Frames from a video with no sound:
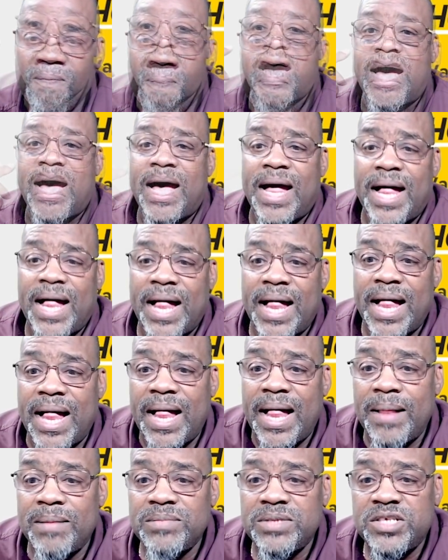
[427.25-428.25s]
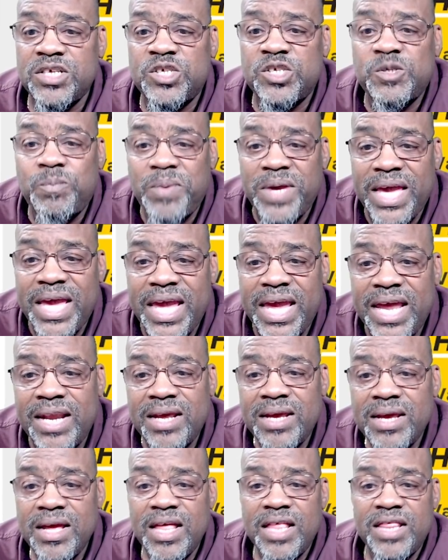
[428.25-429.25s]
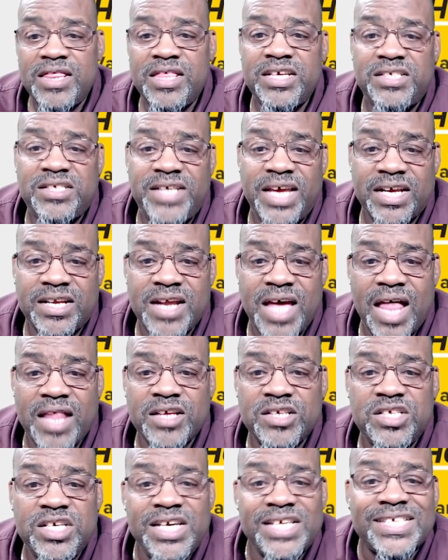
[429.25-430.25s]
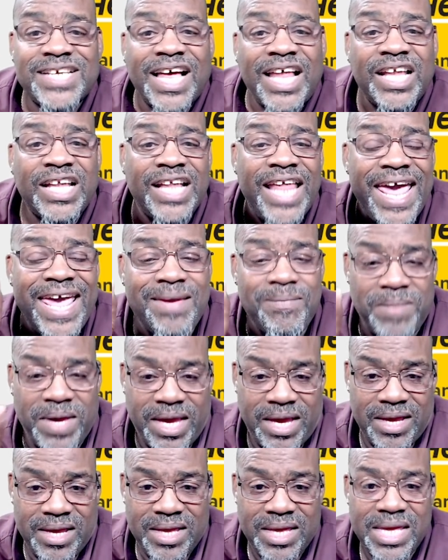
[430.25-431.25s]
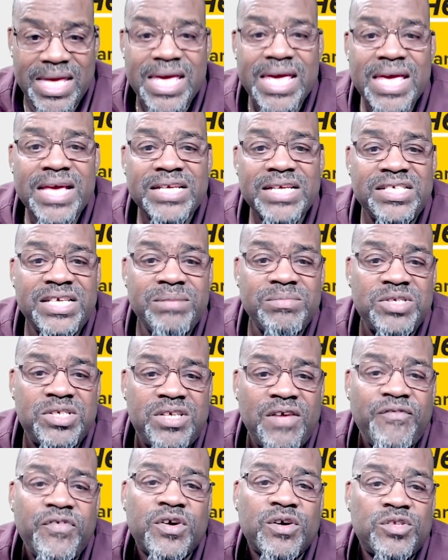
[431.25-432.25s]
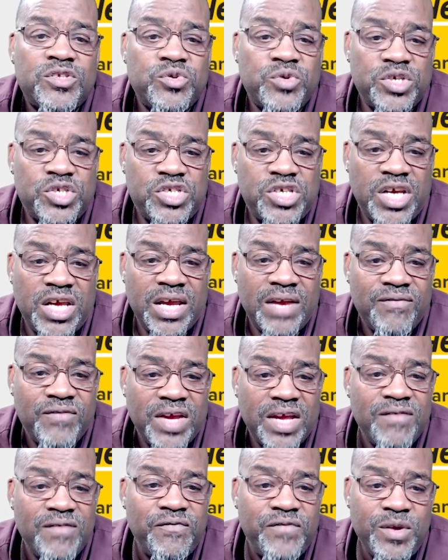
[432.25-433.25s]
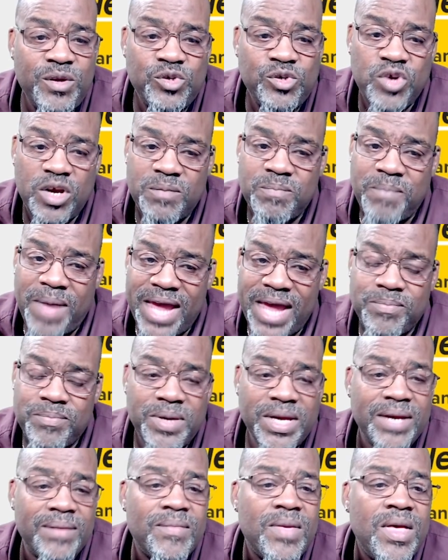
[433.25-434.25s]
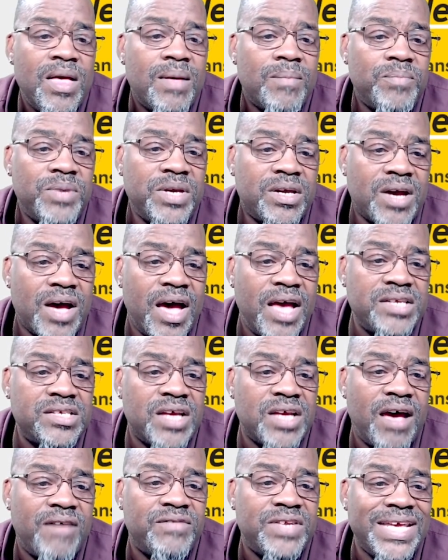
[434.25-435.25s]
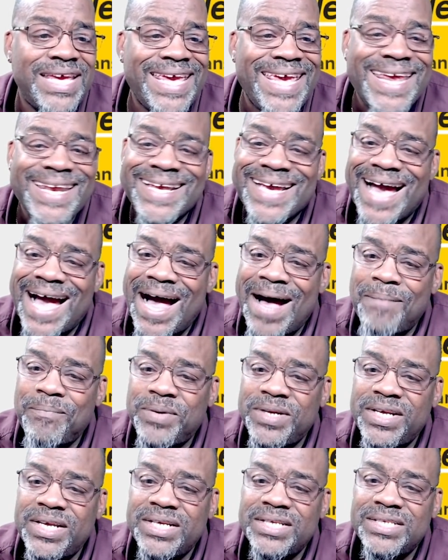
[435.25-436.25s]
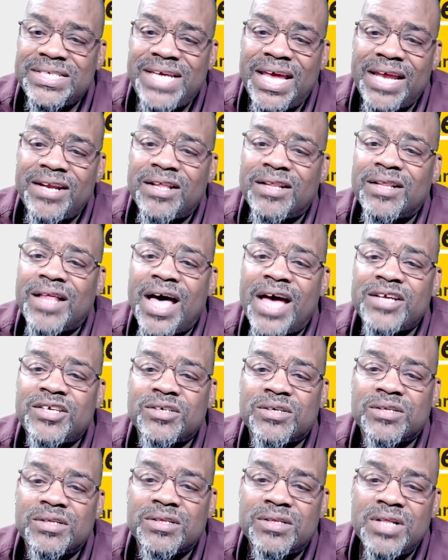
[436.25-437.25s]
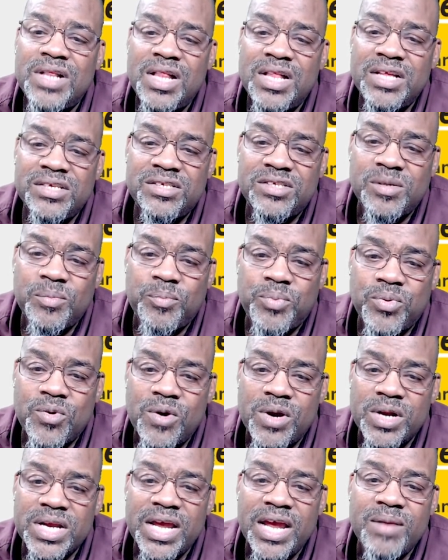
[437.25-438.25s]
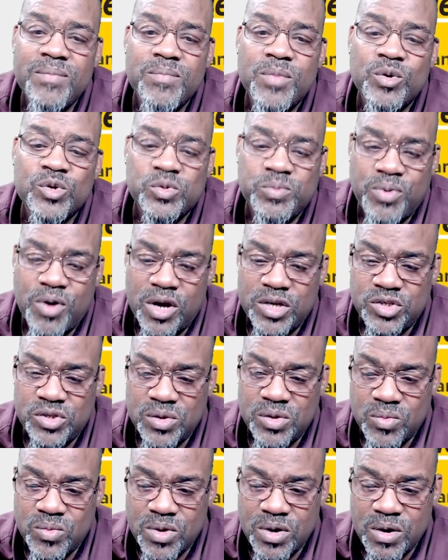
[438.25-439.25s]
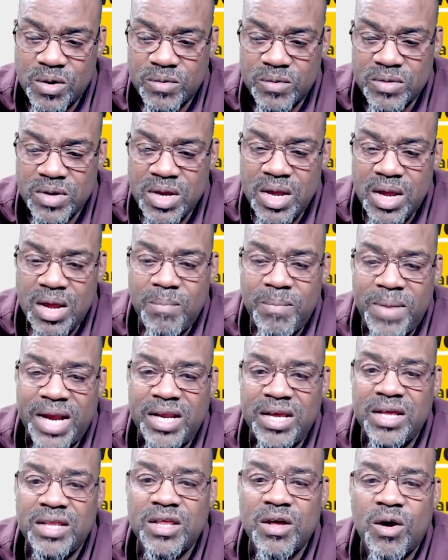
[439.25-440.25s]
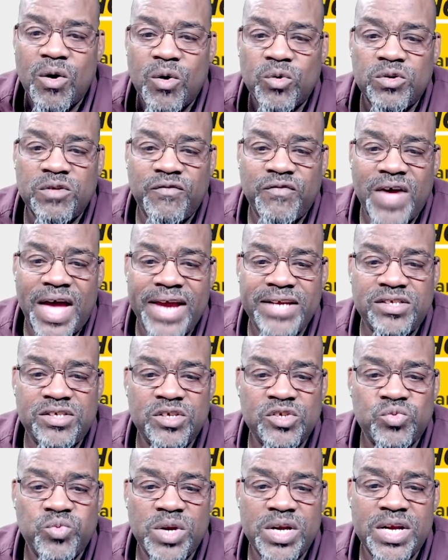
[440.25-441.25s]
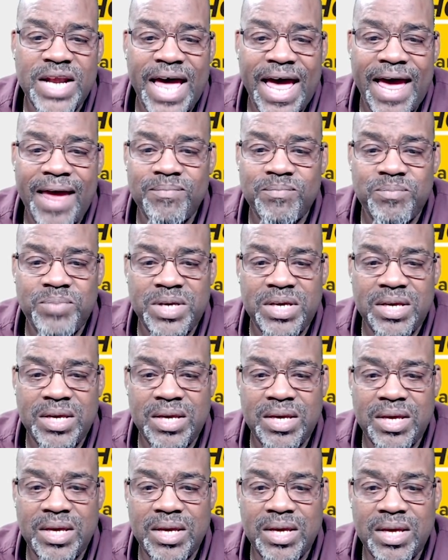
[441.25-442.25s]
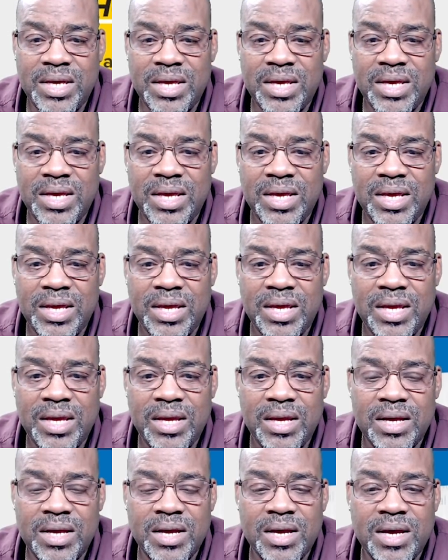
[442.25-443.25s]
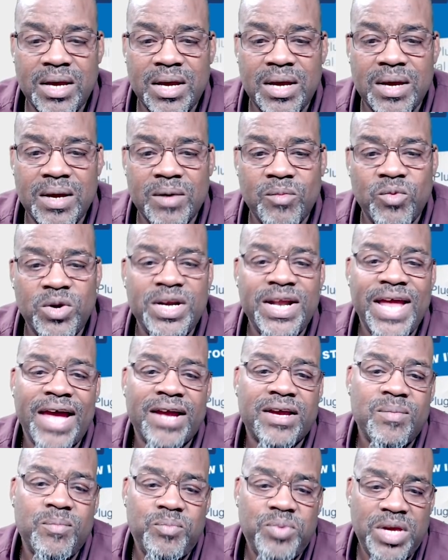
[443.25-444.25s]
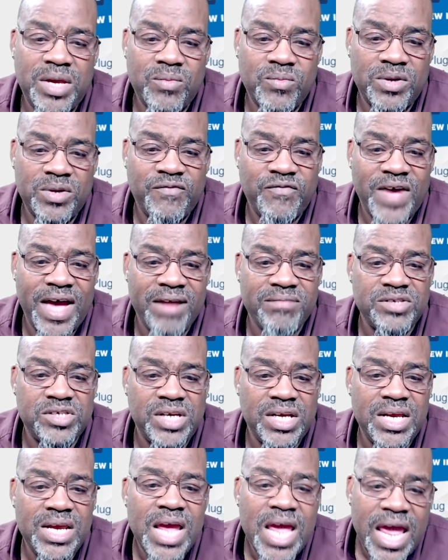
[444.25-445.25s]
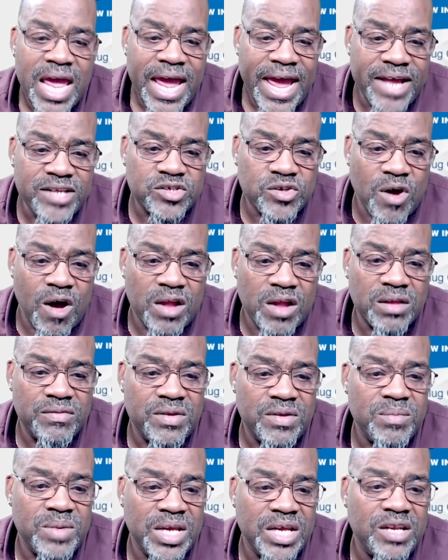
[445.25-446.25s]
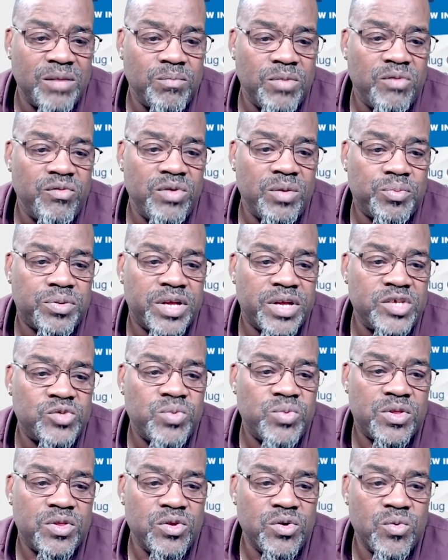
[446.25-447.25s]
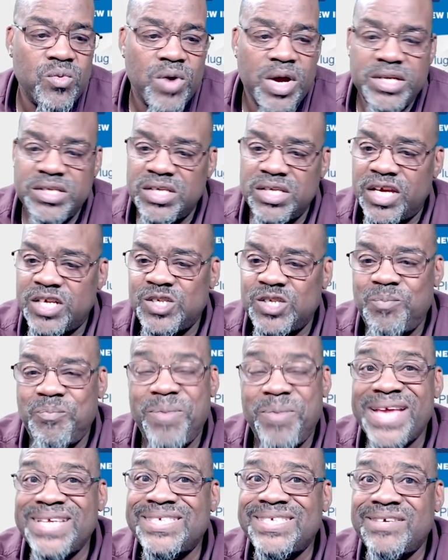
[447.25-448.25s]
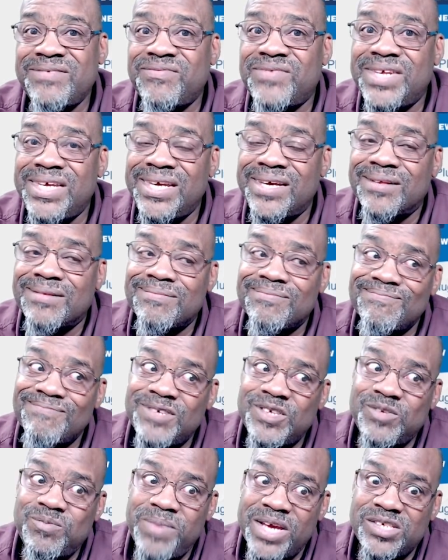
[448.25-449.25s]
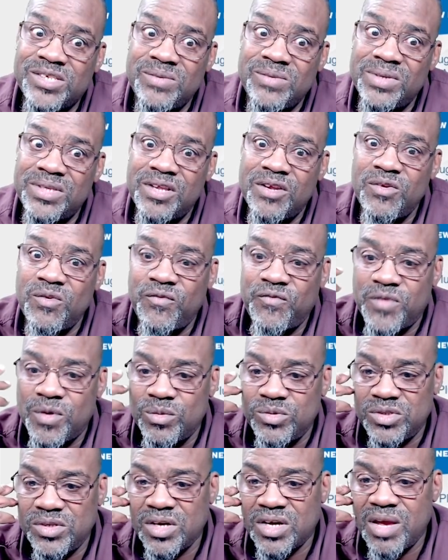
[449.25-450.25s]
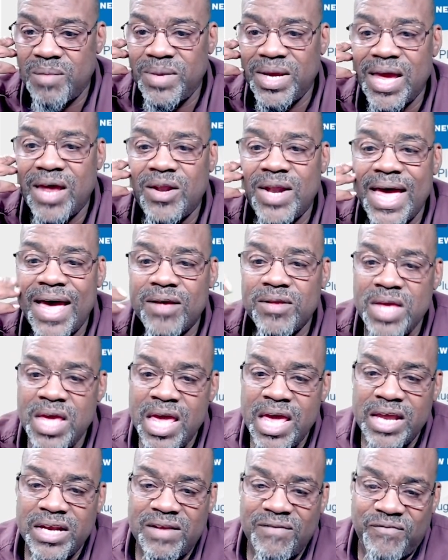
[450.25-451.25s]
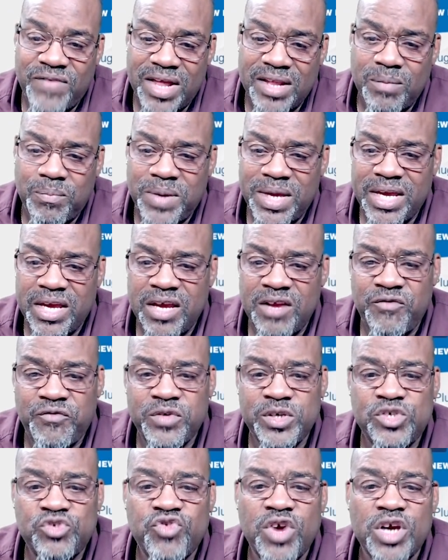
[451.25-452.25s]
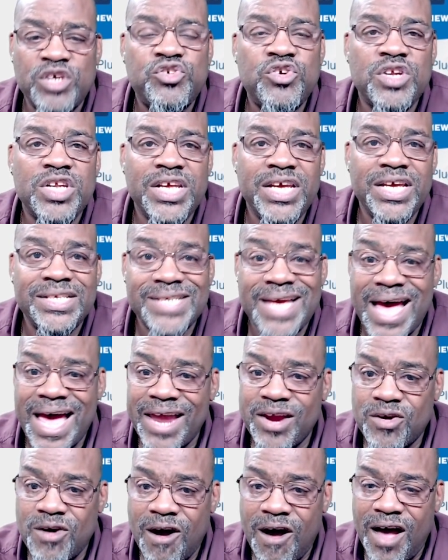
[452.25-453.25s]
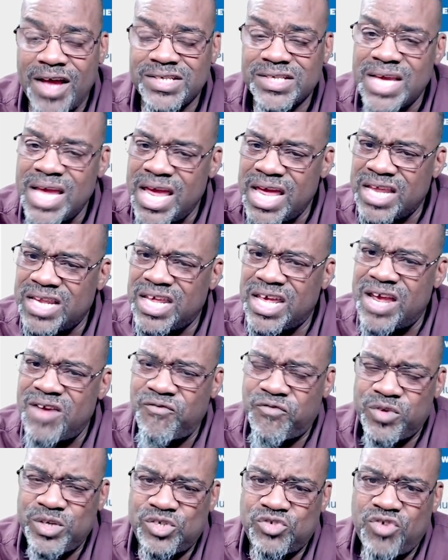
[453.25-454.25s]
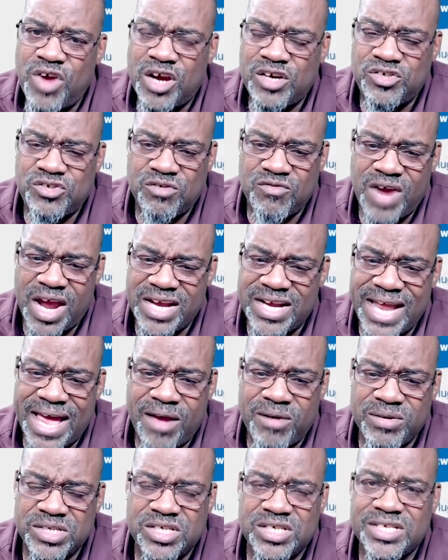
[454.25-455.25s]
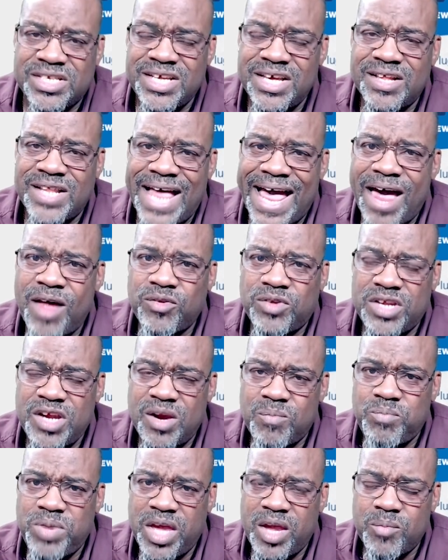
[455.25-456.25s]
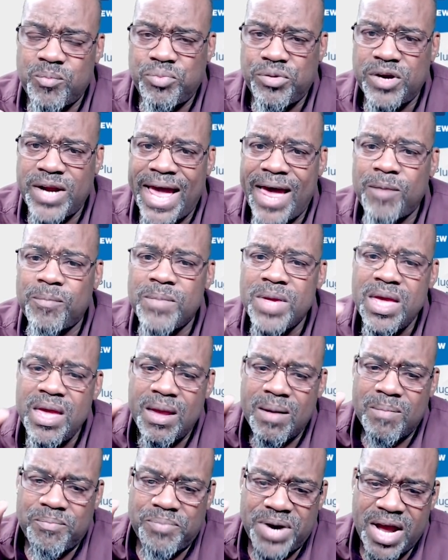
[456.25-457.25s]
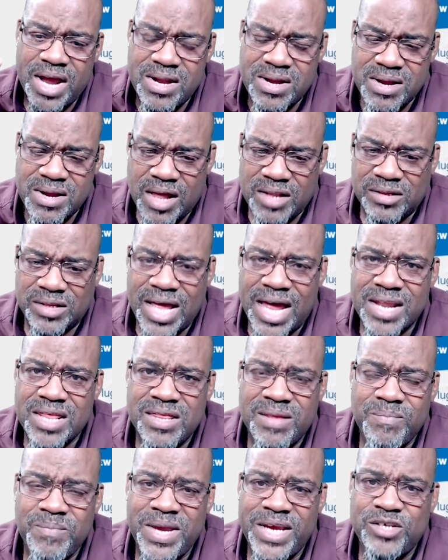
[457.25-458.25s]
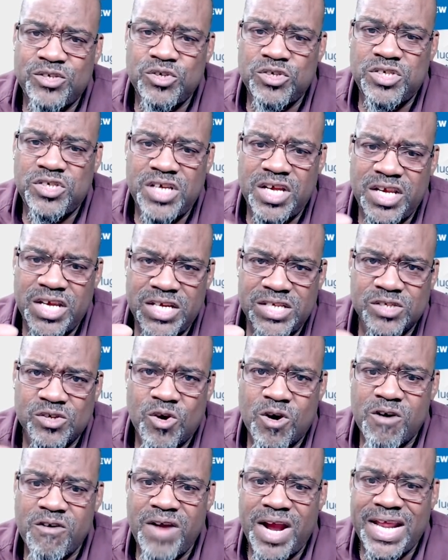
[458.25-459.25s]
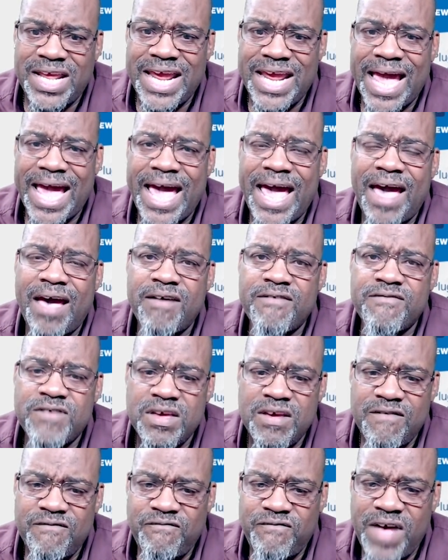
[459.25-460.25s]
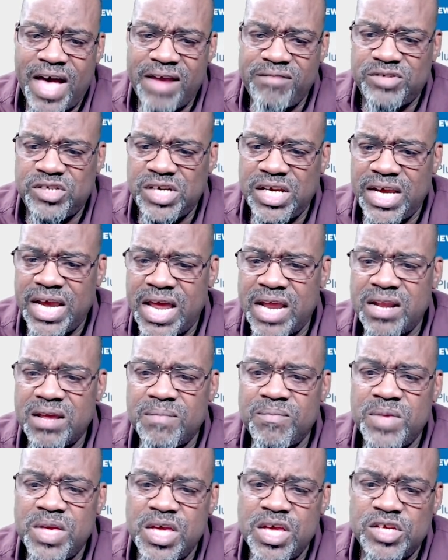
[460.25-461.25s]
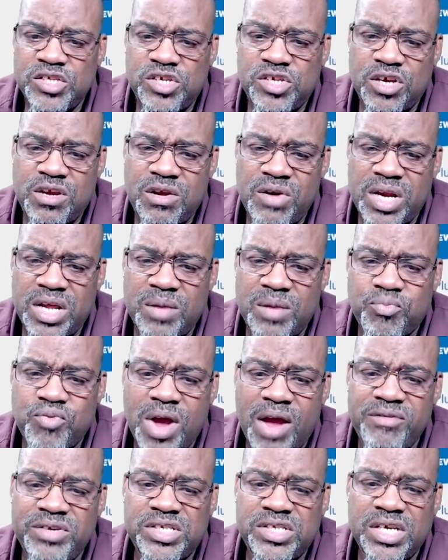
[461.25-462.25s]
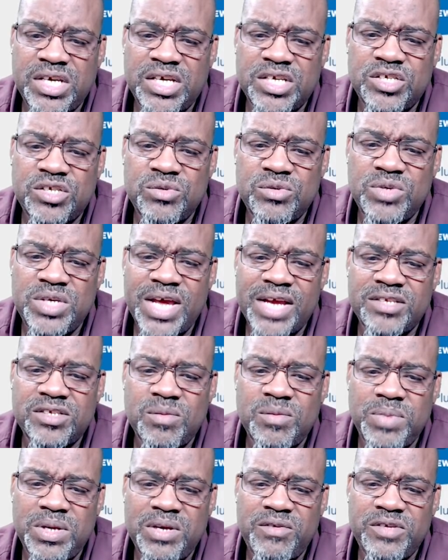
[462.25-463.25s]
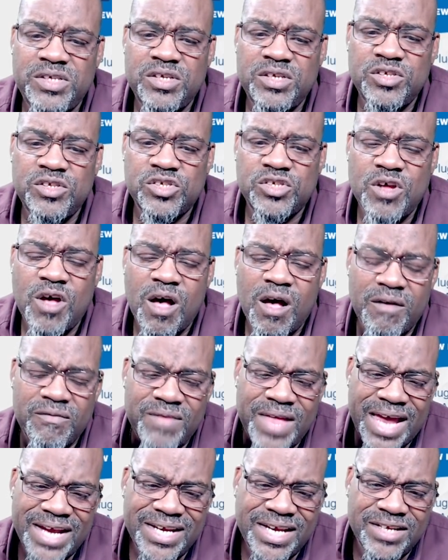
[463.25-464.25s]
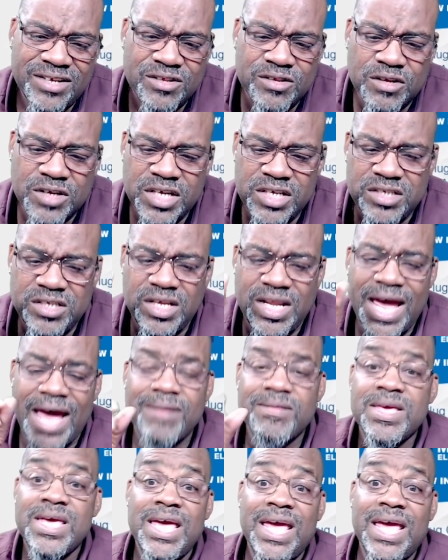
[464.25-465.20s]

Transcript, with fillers: Uh, the speed this technology is claiming seems difficult to achieve. In future, it might be because of the incompetent technological support in most parts of the world. Many of the old devices would not be uh, would not compete with 5G. Hence, all of them need to be replaced with new ones. Expensive deal, especially with the new phones that are coming out now. Developing infrastructure needs high cost. The infrastructure right now is still out there being put out, but a lot of the major cities already have 5G in them. Security and privacy issue yet to be solved. I need to look into that.